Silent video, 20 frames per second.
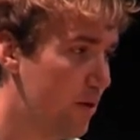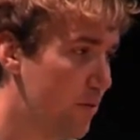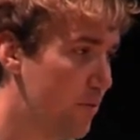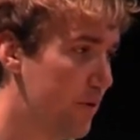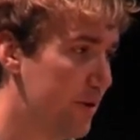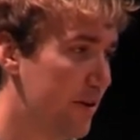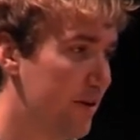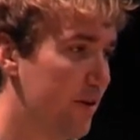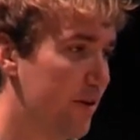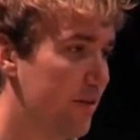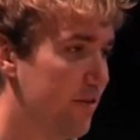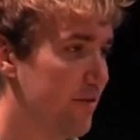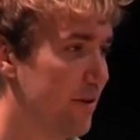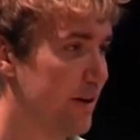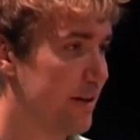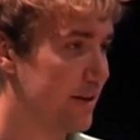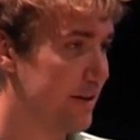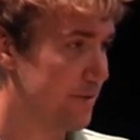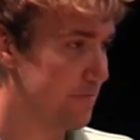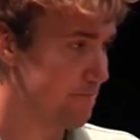when our
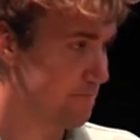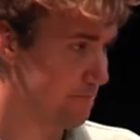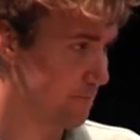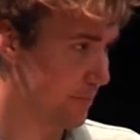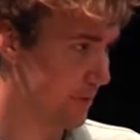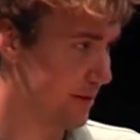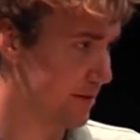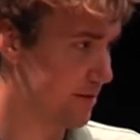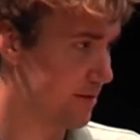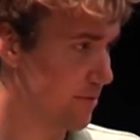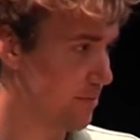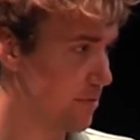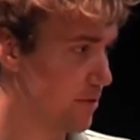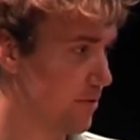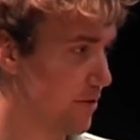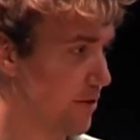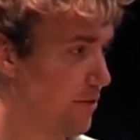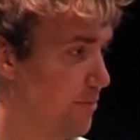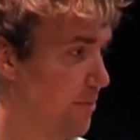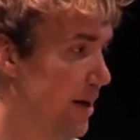threat is some
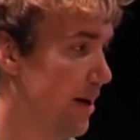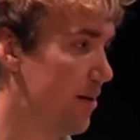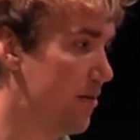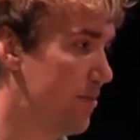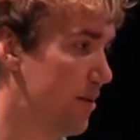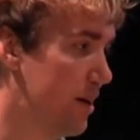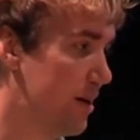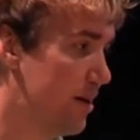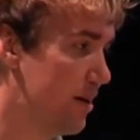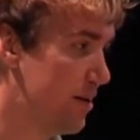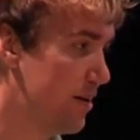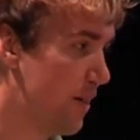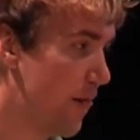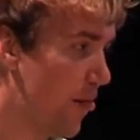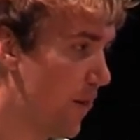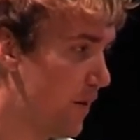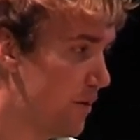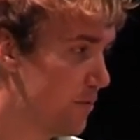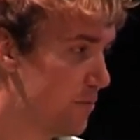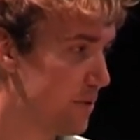sort of malware,
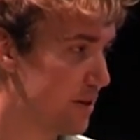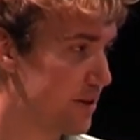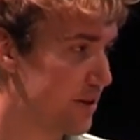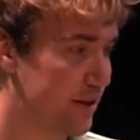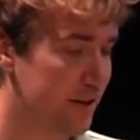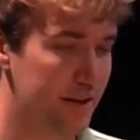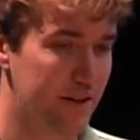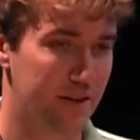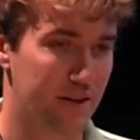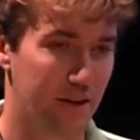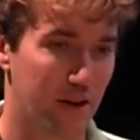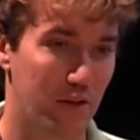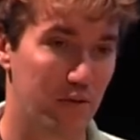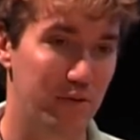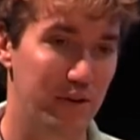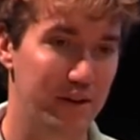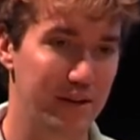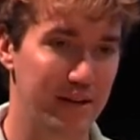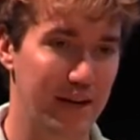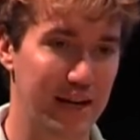which can
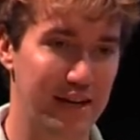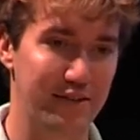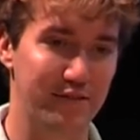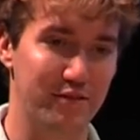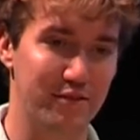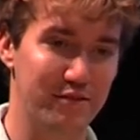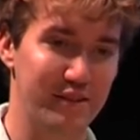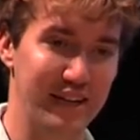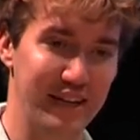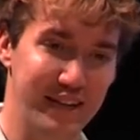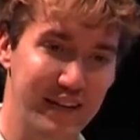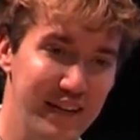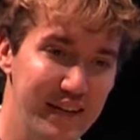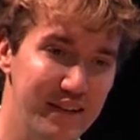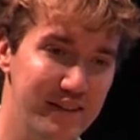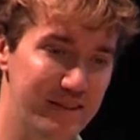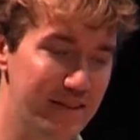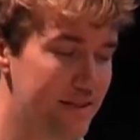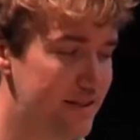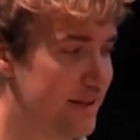only exfiltrate
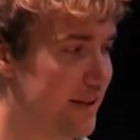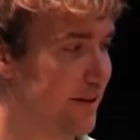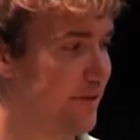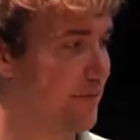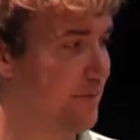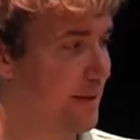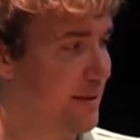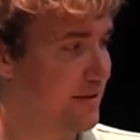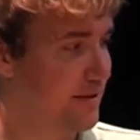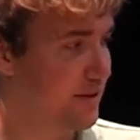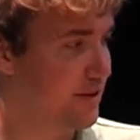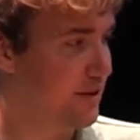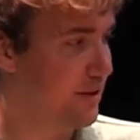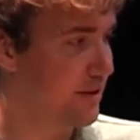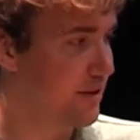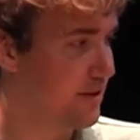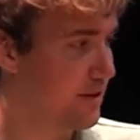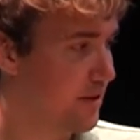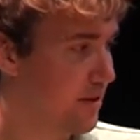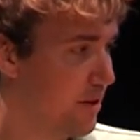keys instead of
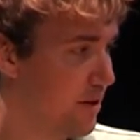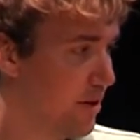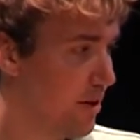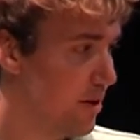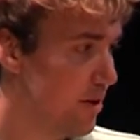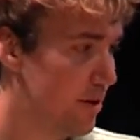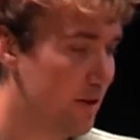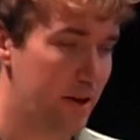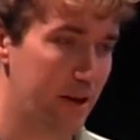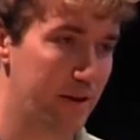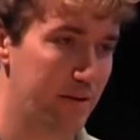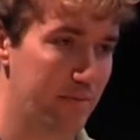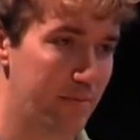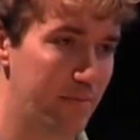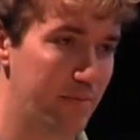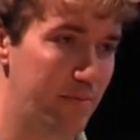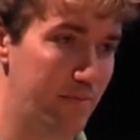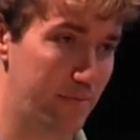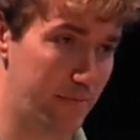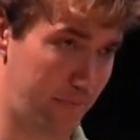messages, and
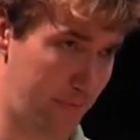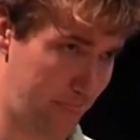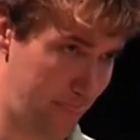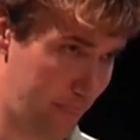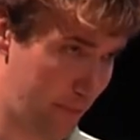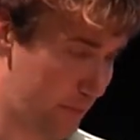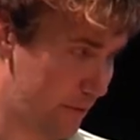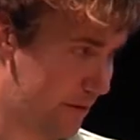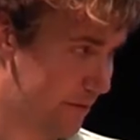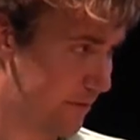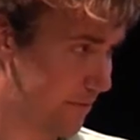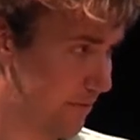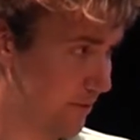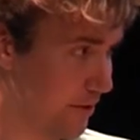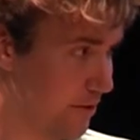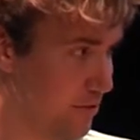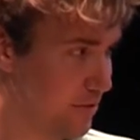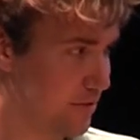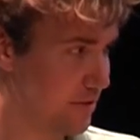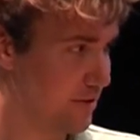if
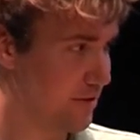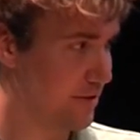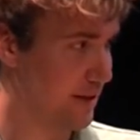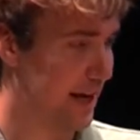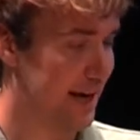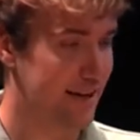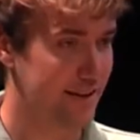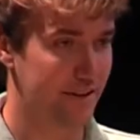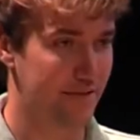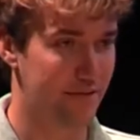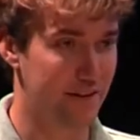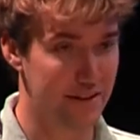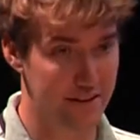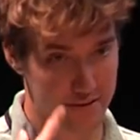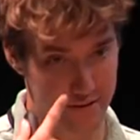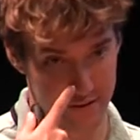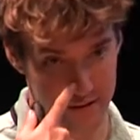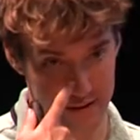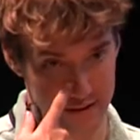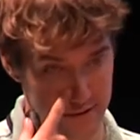users actively
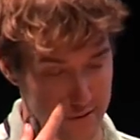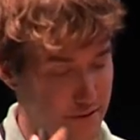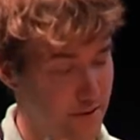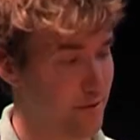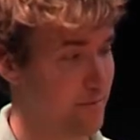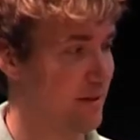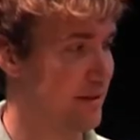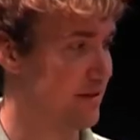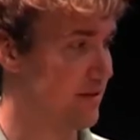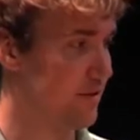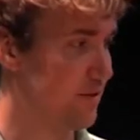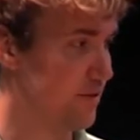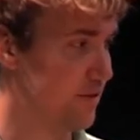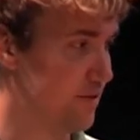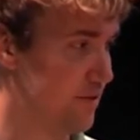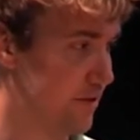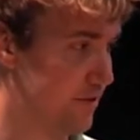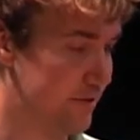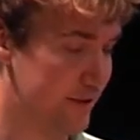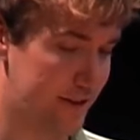delete their
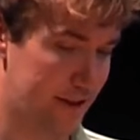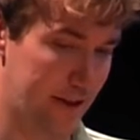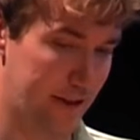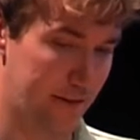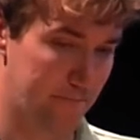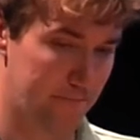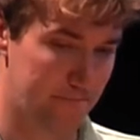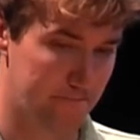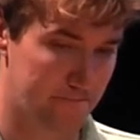messages over time.